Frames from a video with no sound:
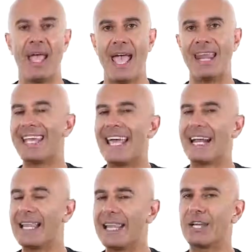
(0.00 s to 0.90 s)
And again,
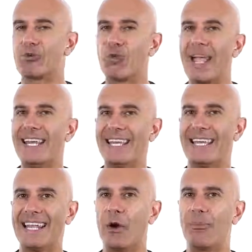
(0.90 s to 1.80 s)
I like writing
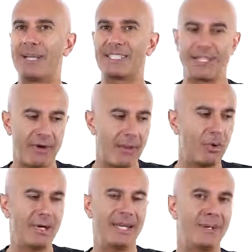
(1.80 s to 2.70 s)
it out because if I
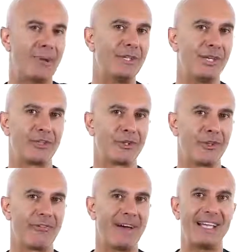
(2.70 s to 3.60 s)
put it in my digital
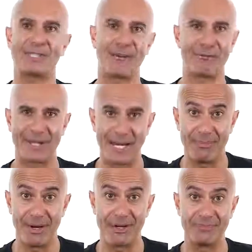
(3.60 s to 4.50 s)
device, I forget
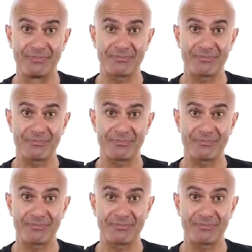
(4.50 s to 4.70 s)
about it.